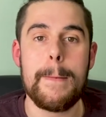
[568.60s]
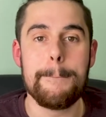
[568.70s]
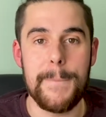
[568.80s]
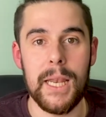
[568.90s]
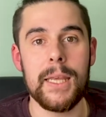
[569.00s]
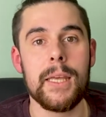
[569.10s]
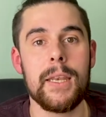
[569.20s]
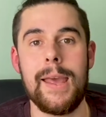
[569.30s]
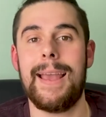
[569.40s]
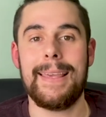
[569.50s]

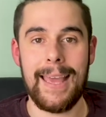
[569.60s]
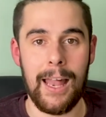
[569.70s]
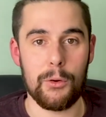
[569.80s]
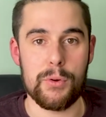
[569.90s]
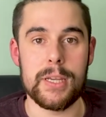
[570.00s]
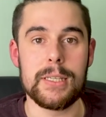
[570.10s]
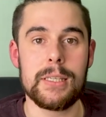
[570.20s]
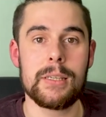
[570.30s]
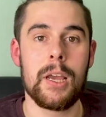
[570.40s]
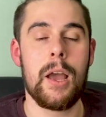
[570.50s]
billion
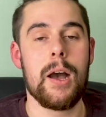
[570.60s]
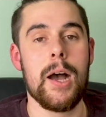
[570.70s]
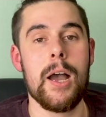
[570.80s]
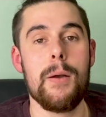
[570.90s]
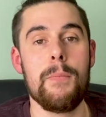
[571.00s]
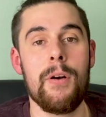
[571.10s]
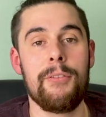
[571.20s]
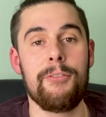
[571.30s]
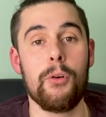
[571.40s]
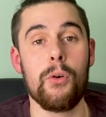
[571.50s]
calories
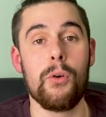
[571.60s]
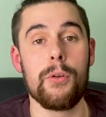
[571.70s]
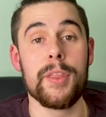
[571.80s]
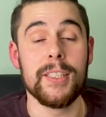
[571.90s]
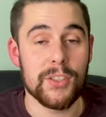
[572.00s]
for the